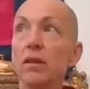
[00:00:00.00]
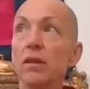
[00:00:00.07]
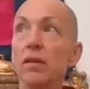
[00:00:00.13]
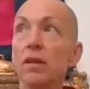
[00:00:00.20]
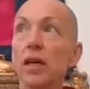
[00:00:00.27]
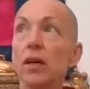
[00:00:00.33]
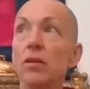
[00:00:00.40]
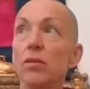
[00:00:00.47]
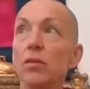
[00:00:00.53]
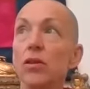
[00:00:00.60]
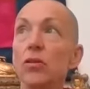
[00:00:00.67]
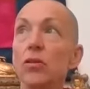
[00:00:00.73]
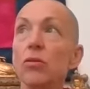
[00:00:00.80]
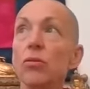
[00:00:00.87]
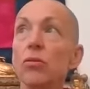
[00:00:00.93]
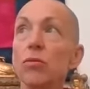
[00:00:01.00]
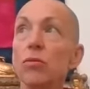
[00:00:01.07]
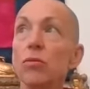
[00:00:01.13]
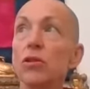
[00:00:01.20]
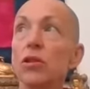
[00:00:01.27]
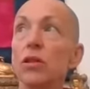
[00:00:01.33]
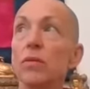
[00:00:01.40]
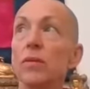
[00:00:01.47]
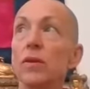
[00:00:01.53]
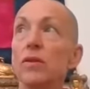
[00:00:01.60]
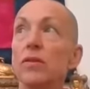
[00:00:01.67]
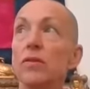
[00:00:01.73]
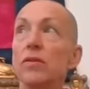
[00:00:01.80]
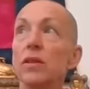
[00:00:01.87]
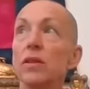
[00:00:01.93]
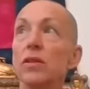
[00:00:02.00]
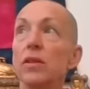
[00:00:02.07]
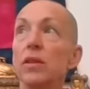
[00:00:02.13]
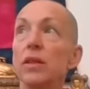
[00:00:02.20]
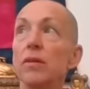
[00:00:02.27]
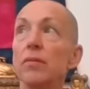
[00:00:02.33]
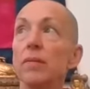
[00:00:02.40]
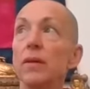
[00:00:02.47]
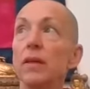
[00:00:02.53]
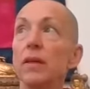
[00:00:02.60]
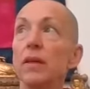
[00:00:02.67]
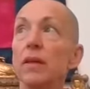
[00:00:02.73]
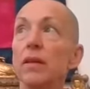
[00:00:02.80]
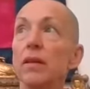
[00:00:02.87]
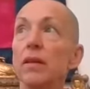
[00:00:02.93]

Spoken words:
How huge our motivation can be.